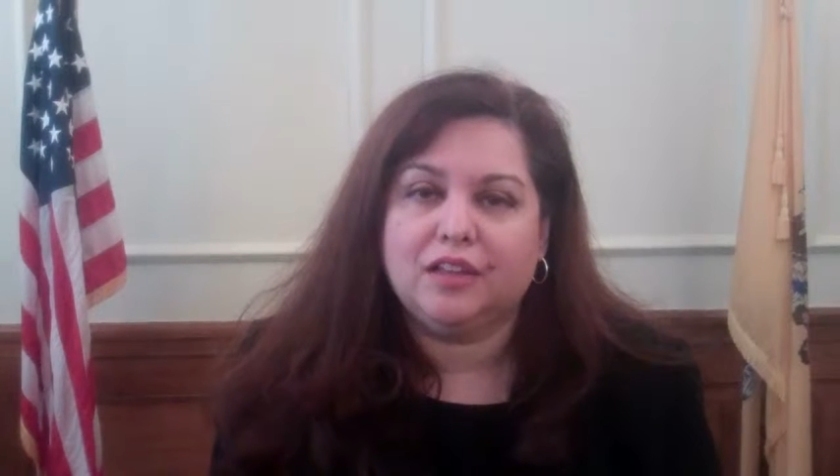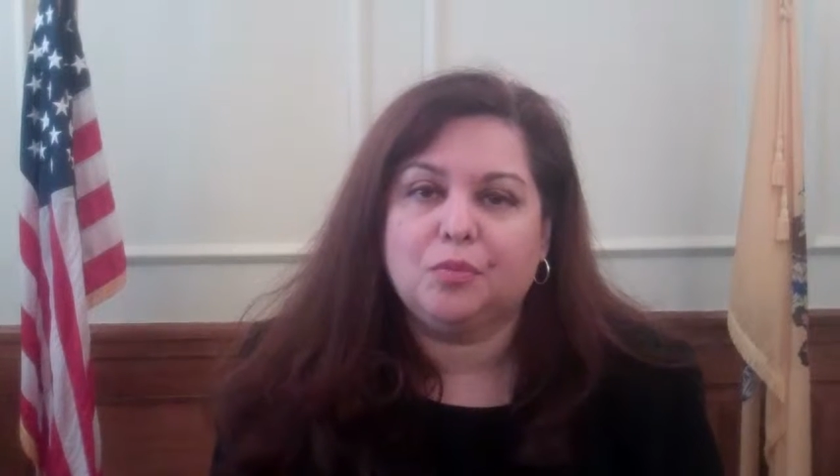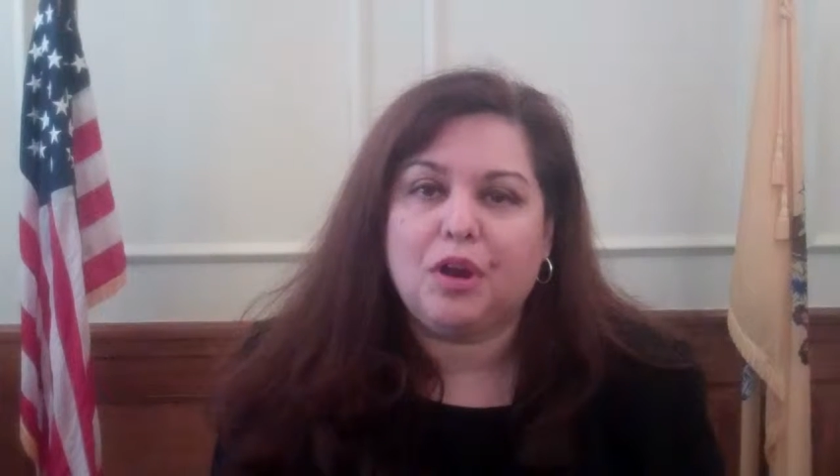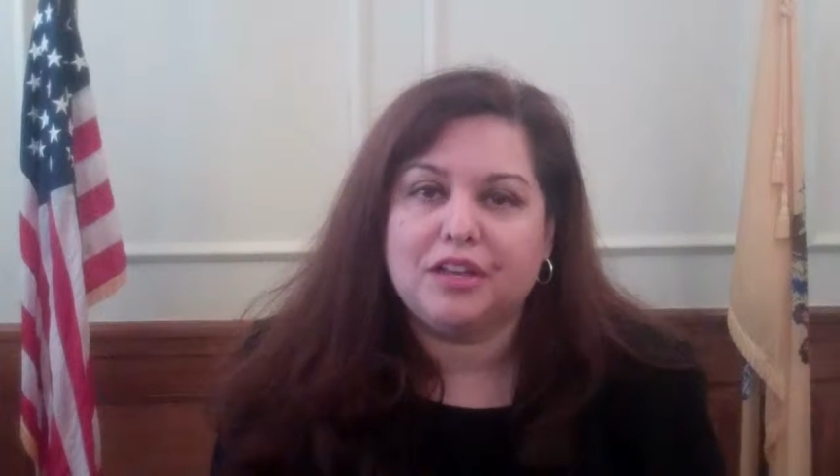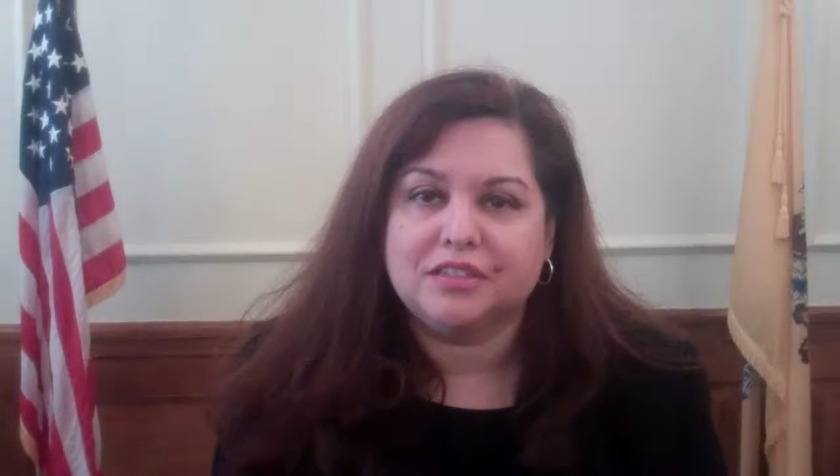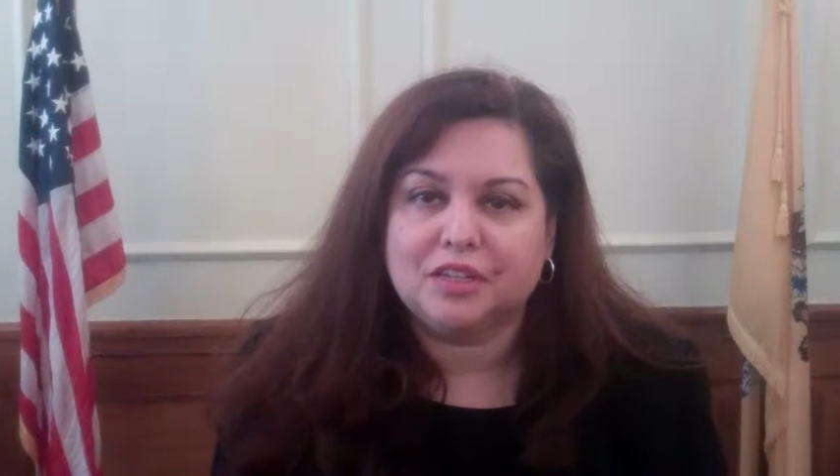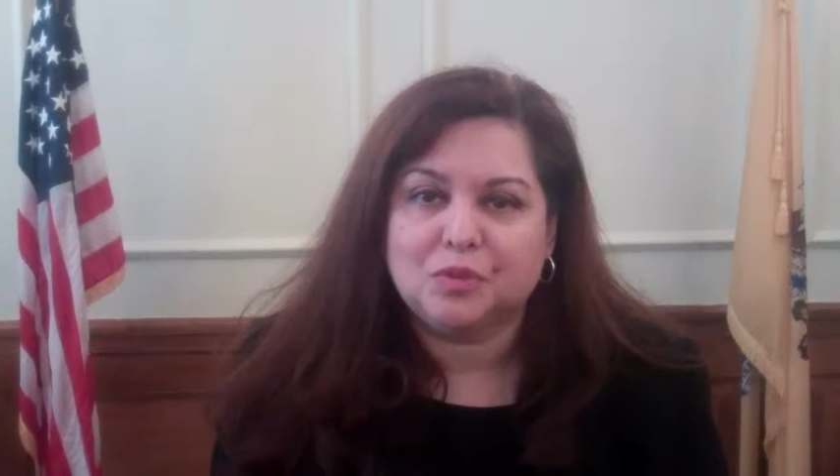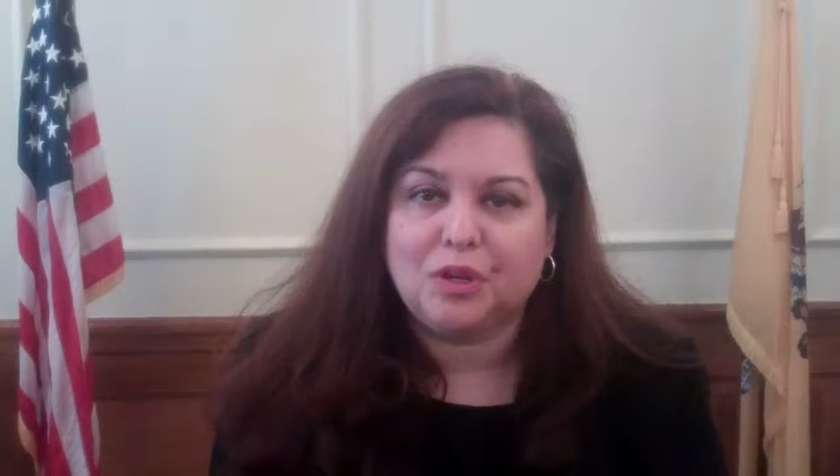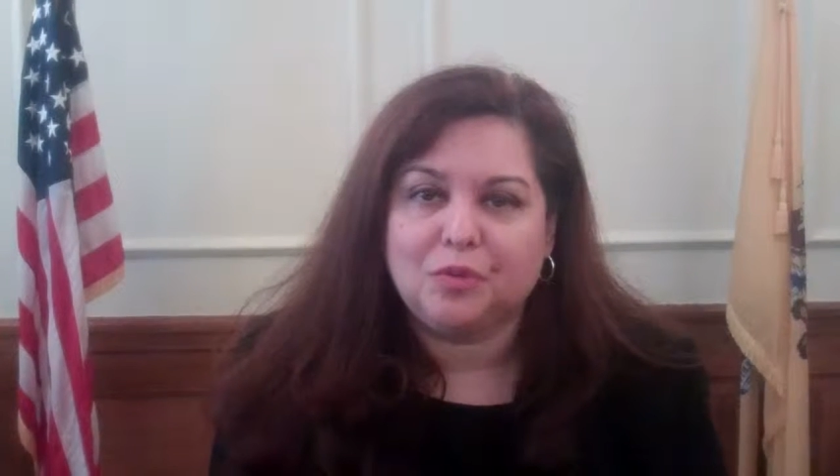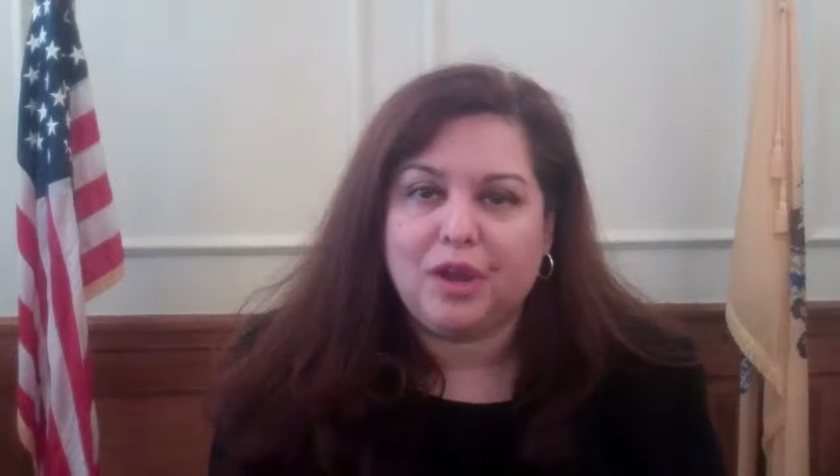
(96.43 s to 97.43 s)
the process
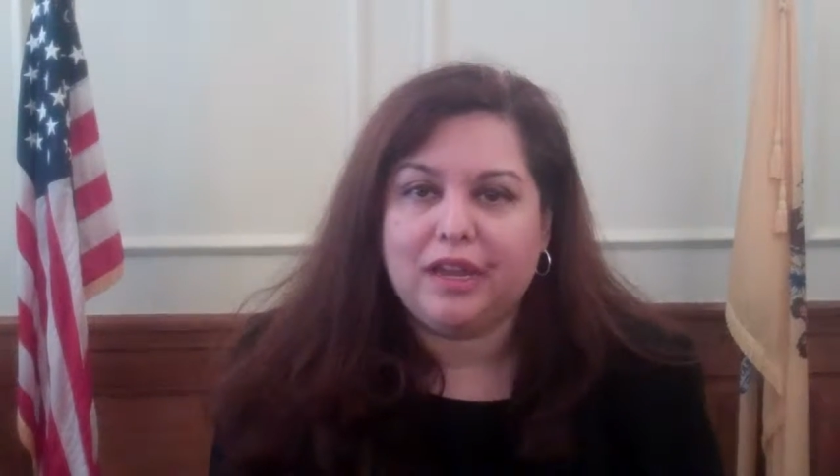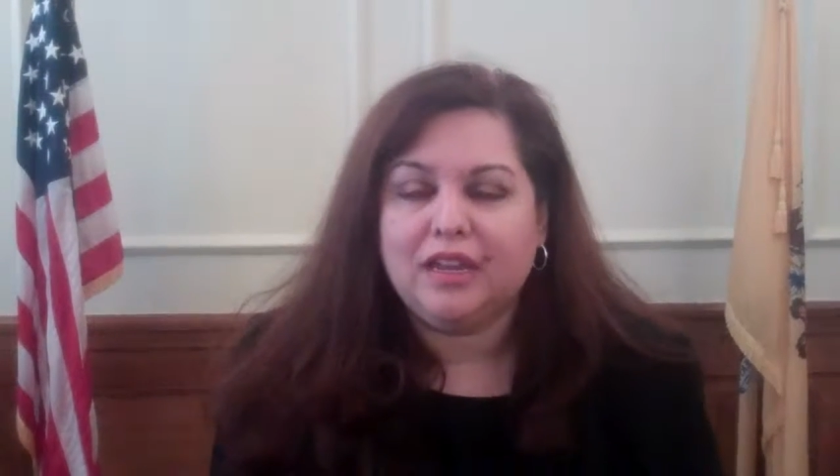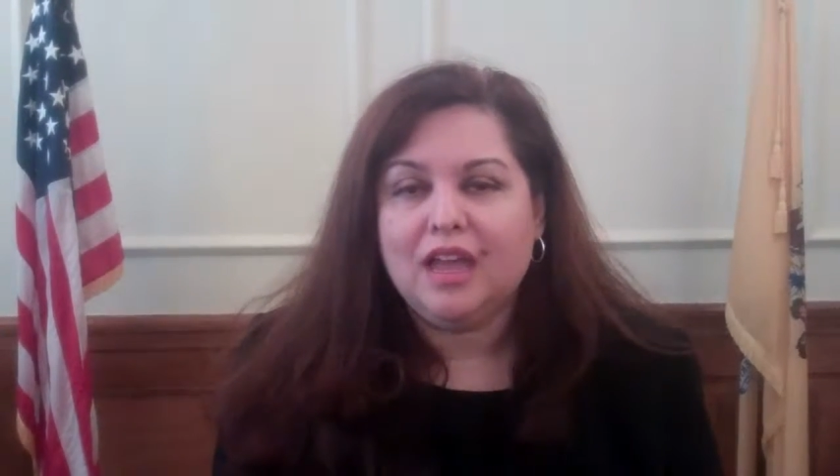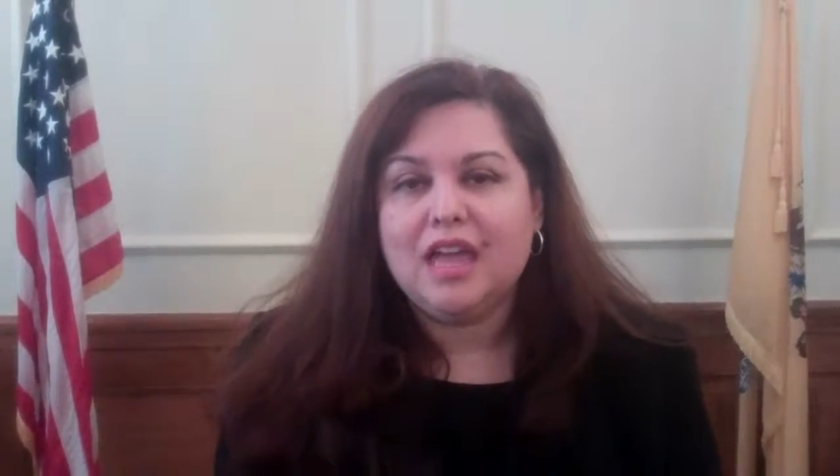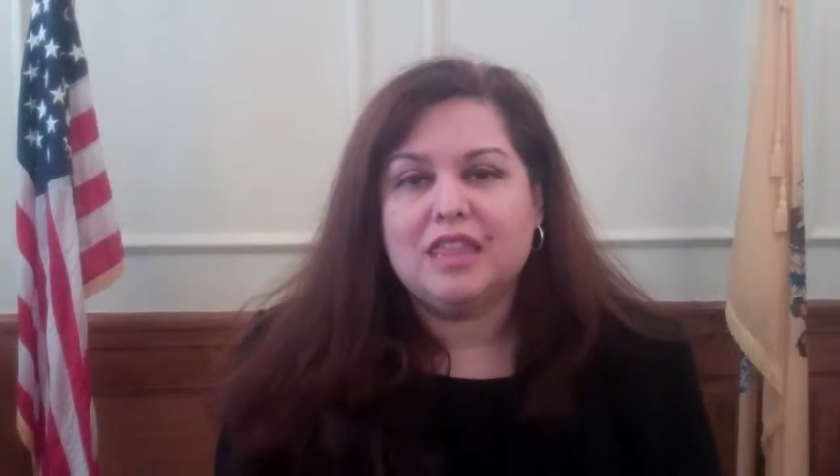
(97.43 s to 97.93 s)
one way.